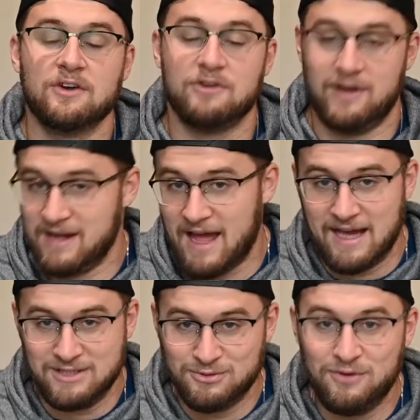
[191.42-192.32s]
create an
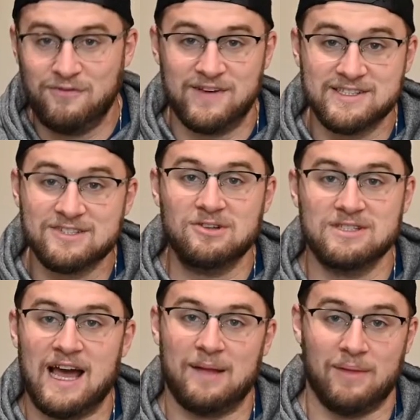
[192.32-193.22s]
actual physical
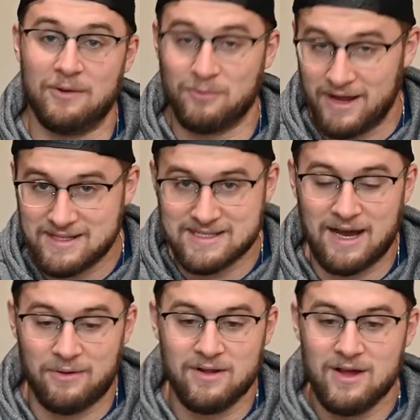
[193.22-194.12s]
timeline. Write
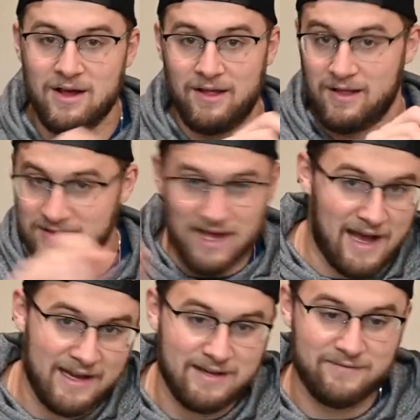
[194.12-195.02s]
down a
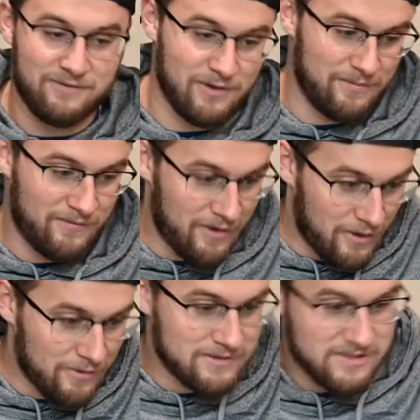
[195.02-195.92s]
line
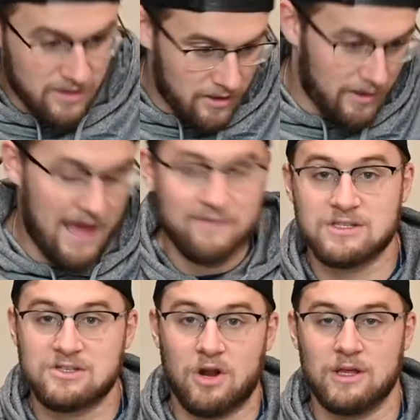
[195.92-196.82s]
have a
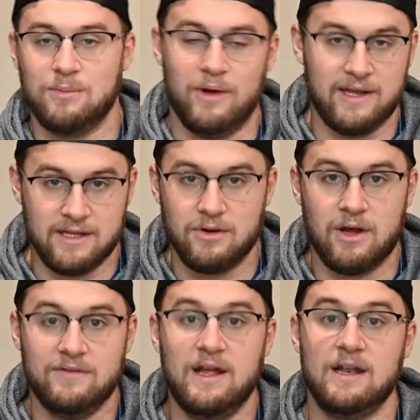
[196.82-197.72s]
starting point, and you don't
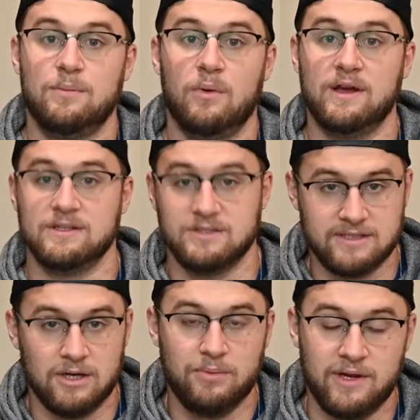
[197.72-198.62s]
have an ending point because you're
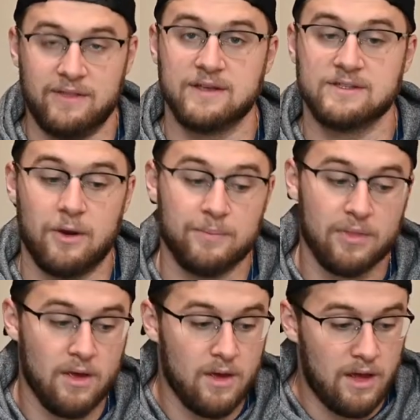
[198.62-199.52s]
still breathing. So
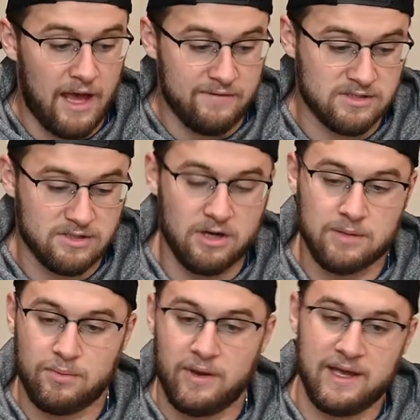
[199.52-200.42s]
have a
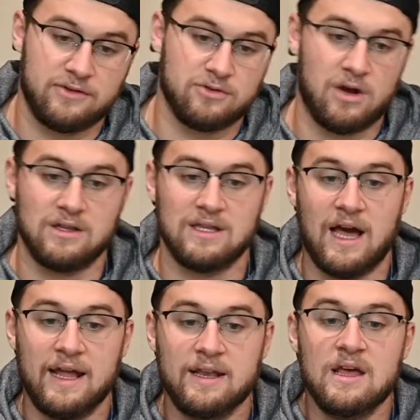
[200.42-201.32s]
starting point and draw a
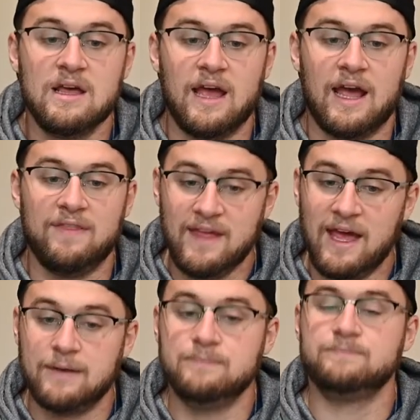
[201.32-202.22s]
line, and
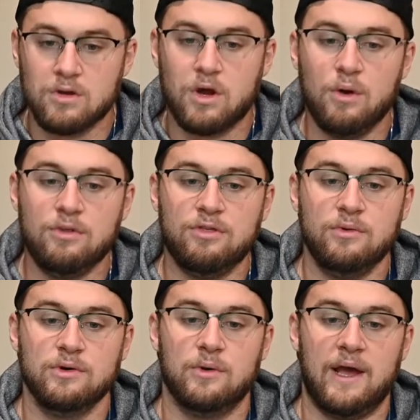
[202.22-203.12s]
then go
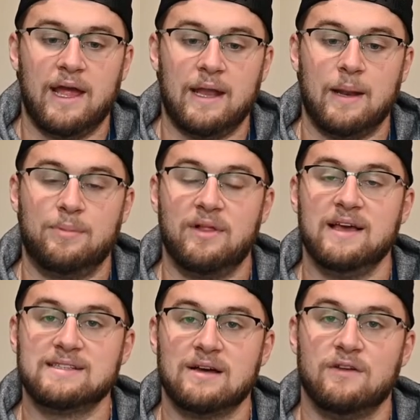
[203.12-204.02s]
through and
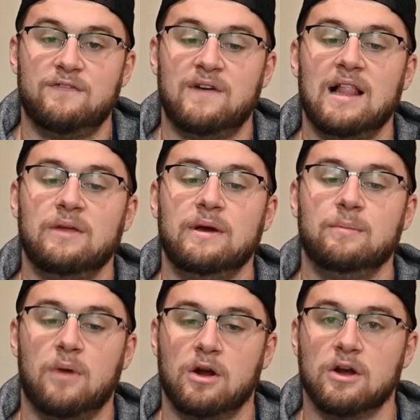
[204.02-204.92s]
place down the
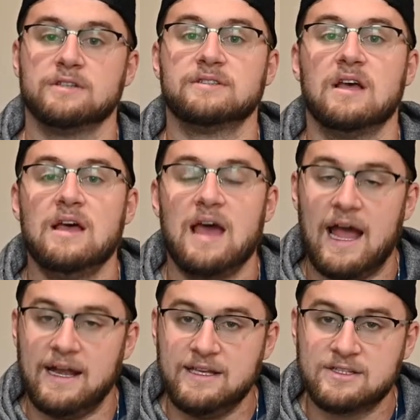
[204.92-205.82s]
following markers.
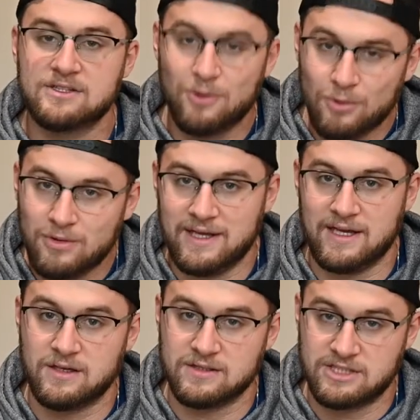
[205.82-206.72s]
Any
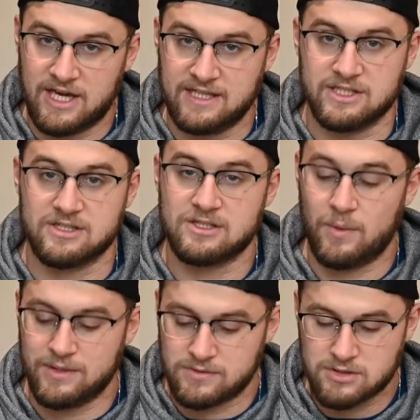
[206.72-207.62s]
schooling changes. So
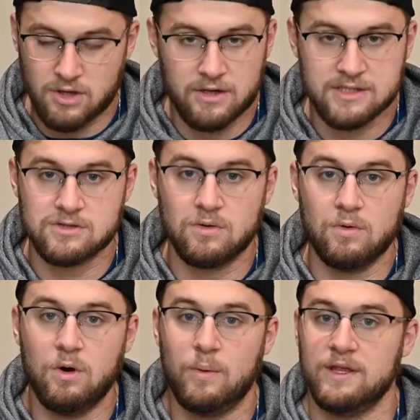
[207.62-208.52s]
when you started
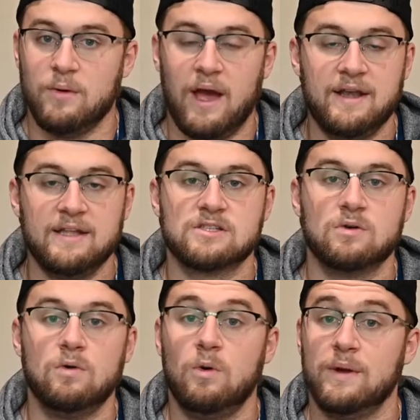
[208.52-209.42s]
school, when you ended
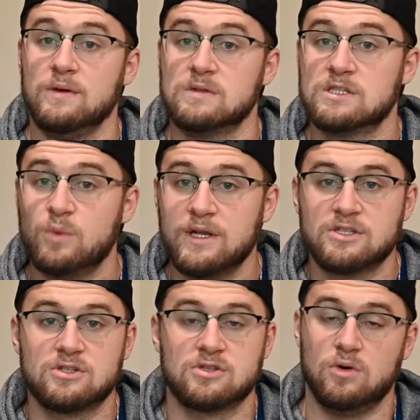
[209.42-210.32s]
school, when you
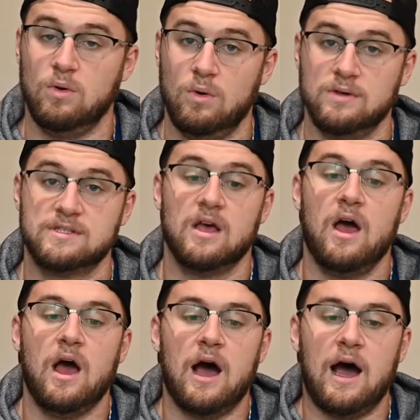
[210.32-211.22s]
switched schools,
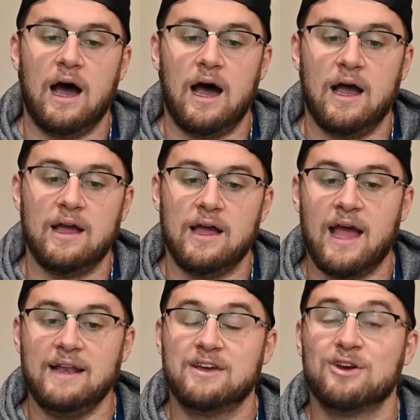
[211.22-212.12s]

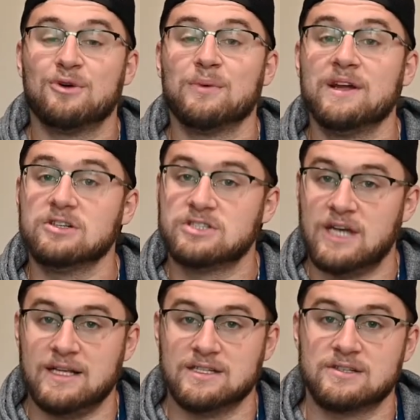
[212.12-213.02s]
any career
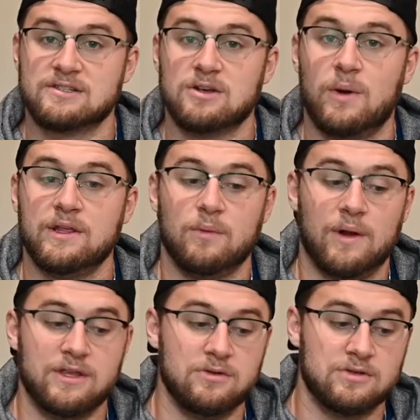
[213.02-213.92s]
changes. So
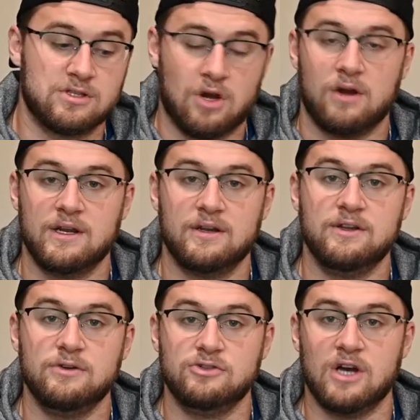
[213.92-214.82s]
when you started a
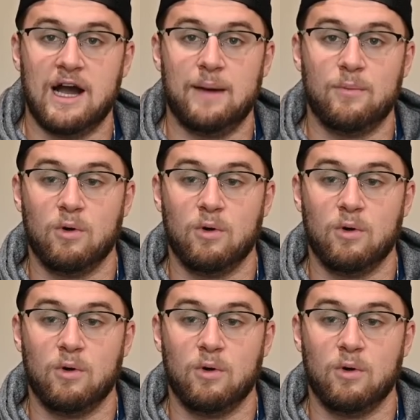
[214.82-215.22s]
new job,